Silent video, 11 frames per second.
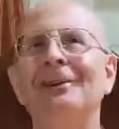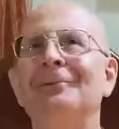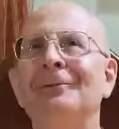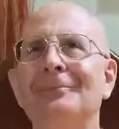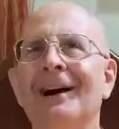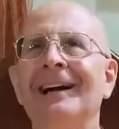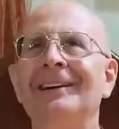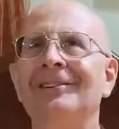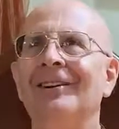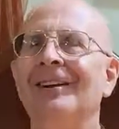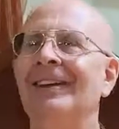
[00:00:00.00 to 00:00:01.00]

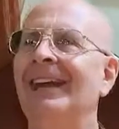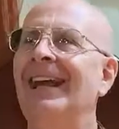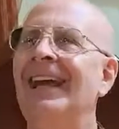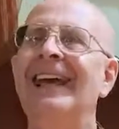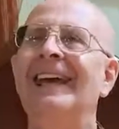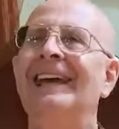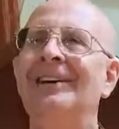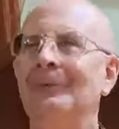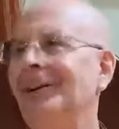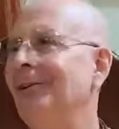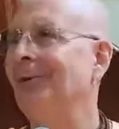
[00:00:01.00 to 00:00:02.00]
reminder that, hey,
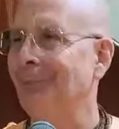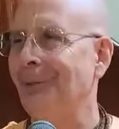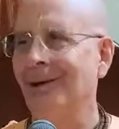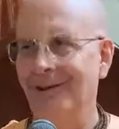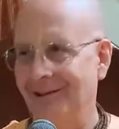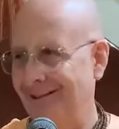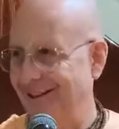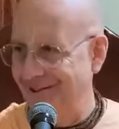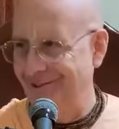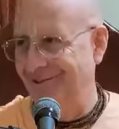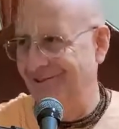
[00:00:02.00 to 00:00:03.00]
we don't belong
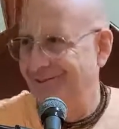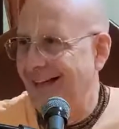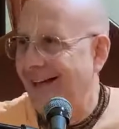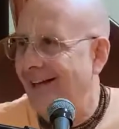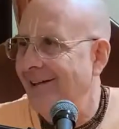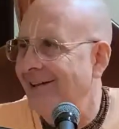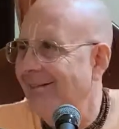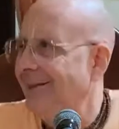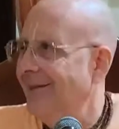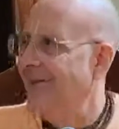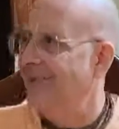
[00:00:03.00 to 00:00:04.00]
here. And
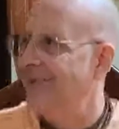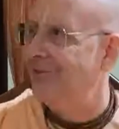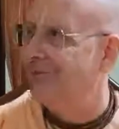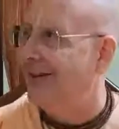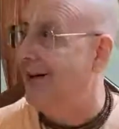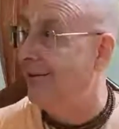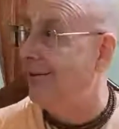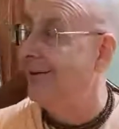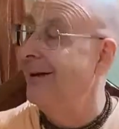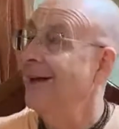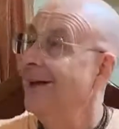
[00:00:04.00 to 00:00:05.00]
this is how
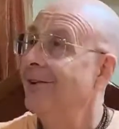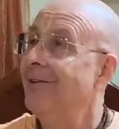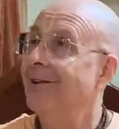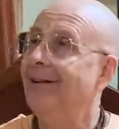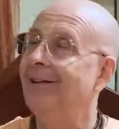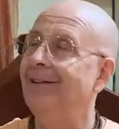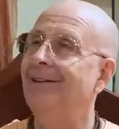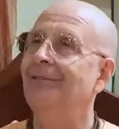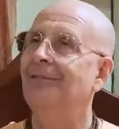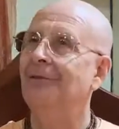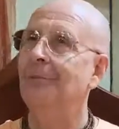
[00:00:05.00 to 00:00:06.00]
the
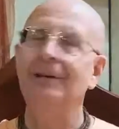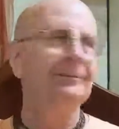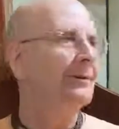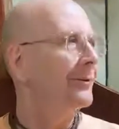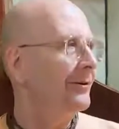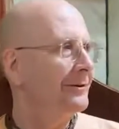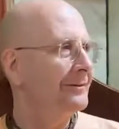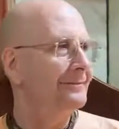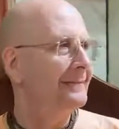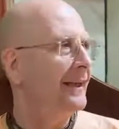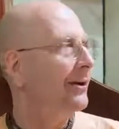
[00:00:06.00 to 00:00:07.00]
Supreme Lord
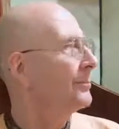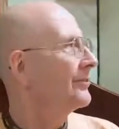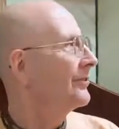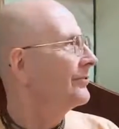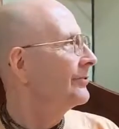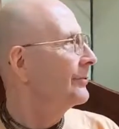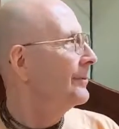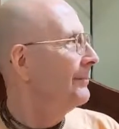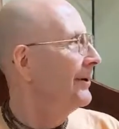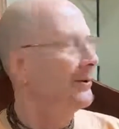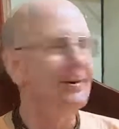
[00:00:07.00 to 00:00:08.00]
helps us to
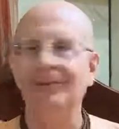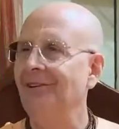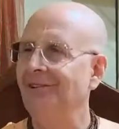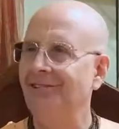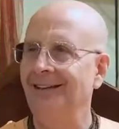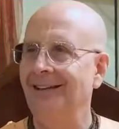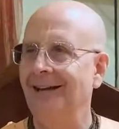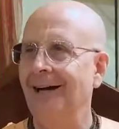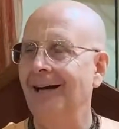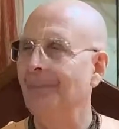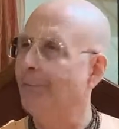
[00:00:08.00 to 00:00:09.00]
remember this
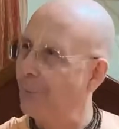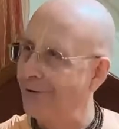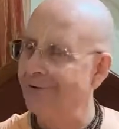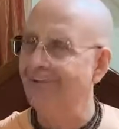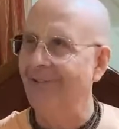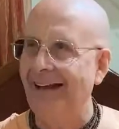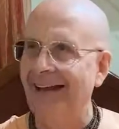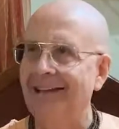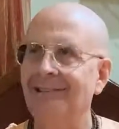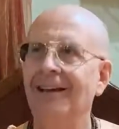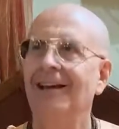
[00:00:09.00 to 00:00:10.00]
important
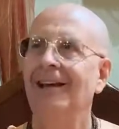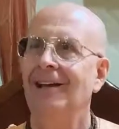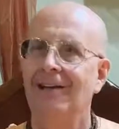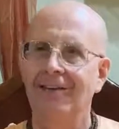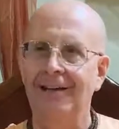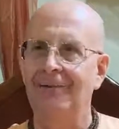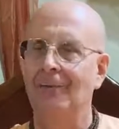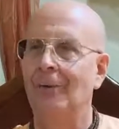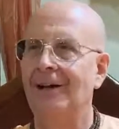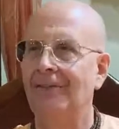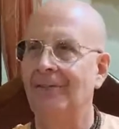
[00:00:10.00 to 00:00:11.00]
fact, that
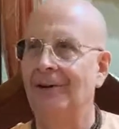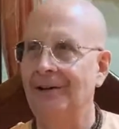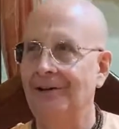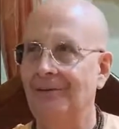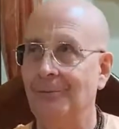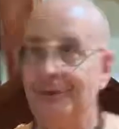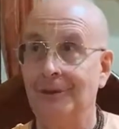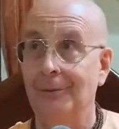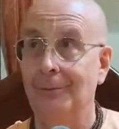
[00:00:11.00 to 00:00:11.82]
whatever it is, we don't